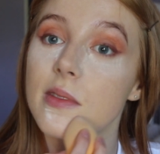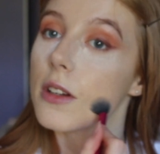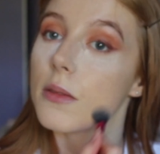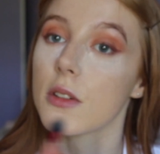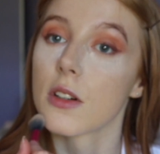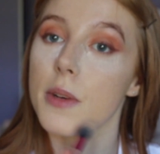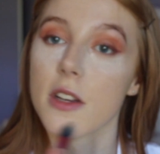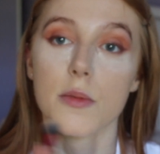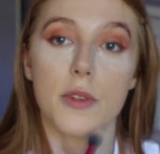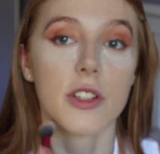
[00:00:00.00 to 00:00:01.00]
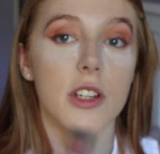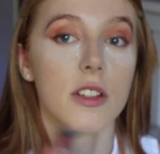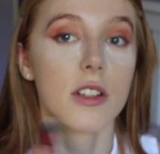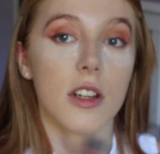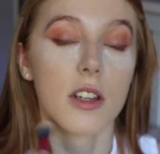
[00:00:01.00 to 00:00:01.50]
I'm not going to bake on my chin
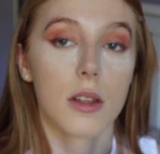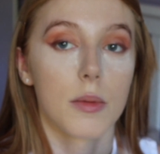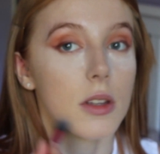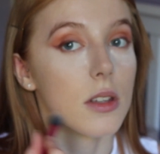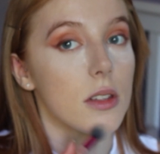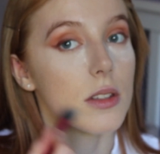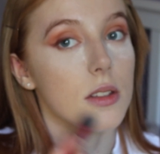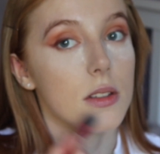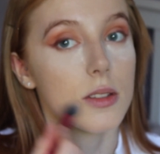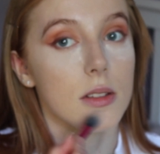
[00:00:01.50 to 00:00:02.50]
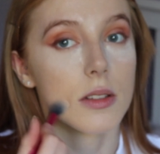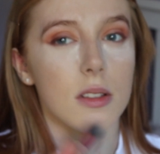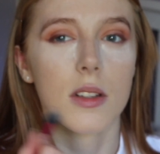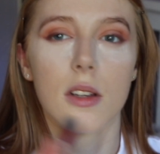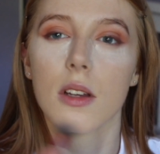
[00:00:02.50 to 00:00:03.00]
today because
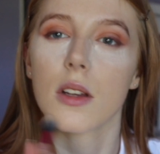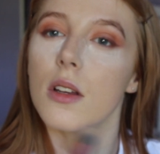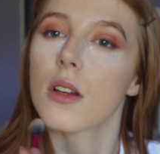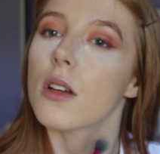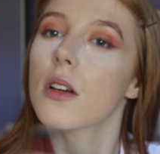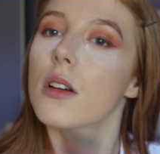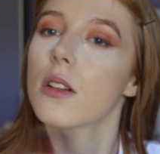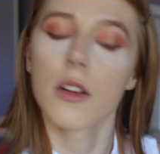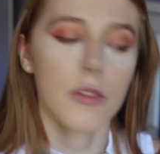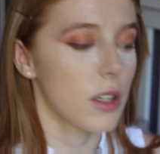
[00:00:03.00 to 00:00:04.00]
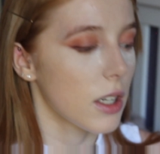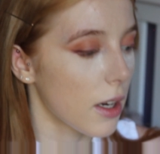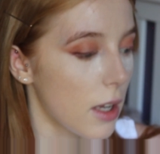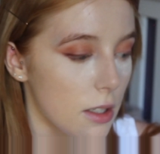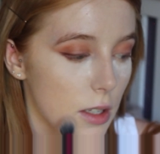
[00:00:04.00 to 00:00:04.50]
I don't feel like I need